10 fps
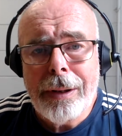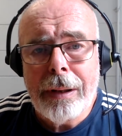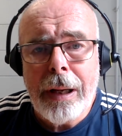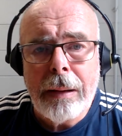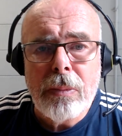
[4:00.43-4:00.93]
and
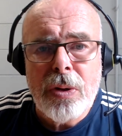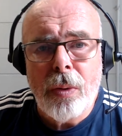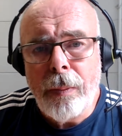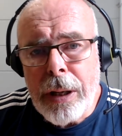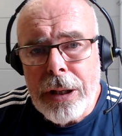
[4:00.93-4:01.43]
I was
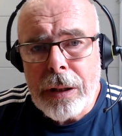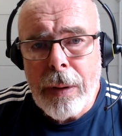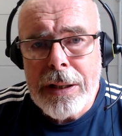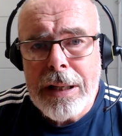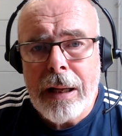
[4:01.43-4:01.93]
repeating
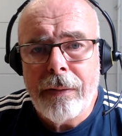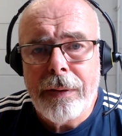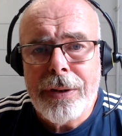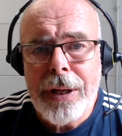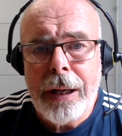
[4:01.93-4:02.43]
myself
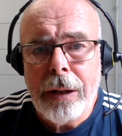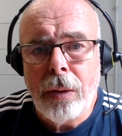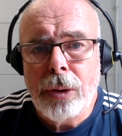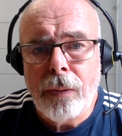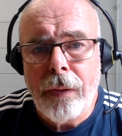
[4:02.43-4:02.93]
and saying,
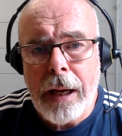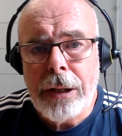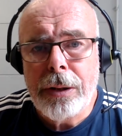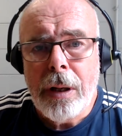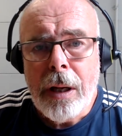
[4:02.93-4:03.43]
don't forget,
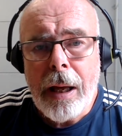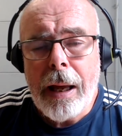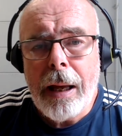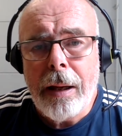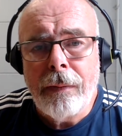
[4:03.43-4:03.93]

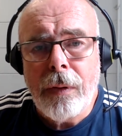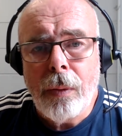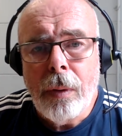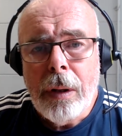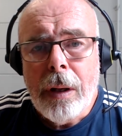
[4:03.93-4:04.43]
if
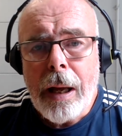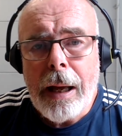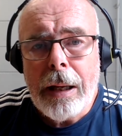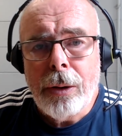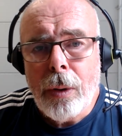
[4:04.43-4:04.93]
you
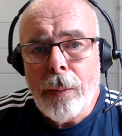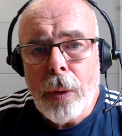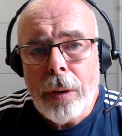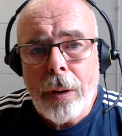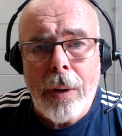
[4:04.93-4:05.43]
don't want to put
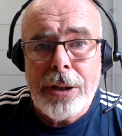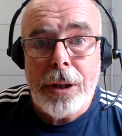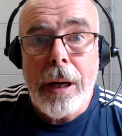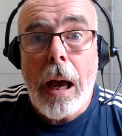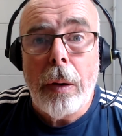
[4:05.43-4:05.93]
in a question
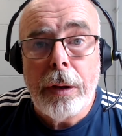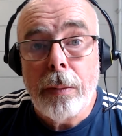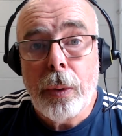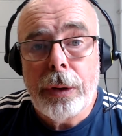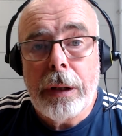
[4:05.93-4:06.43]
now, you can
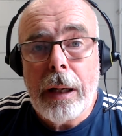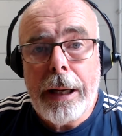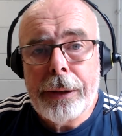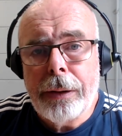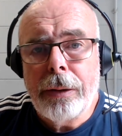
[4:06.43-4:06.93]
put it in
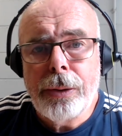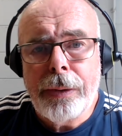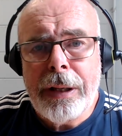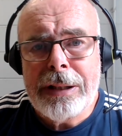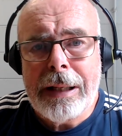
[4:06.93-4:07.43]
later, doing
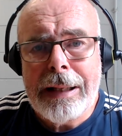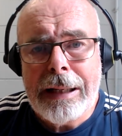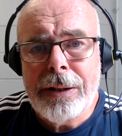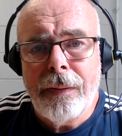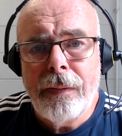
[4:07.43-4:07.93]
things like that
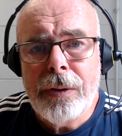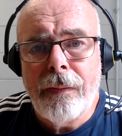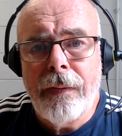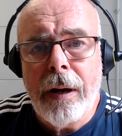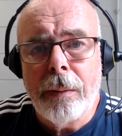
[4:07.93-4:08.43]
to
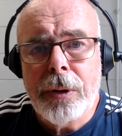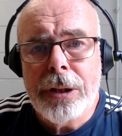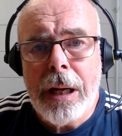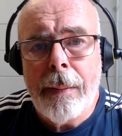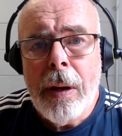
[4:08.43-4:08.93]
fill up the
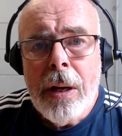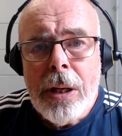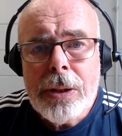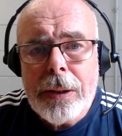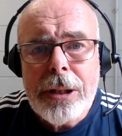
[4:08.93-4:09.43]
time.
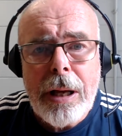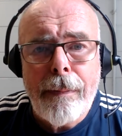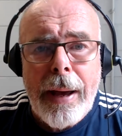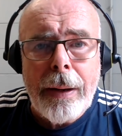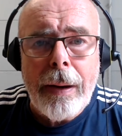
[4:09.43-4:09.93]
So I need to get
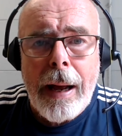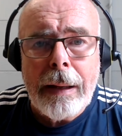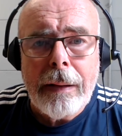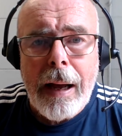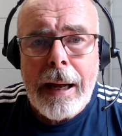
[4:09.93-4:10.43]
better
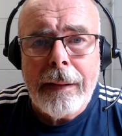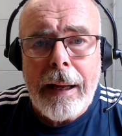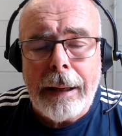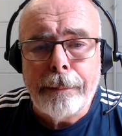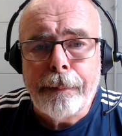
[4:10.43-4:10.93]
at that.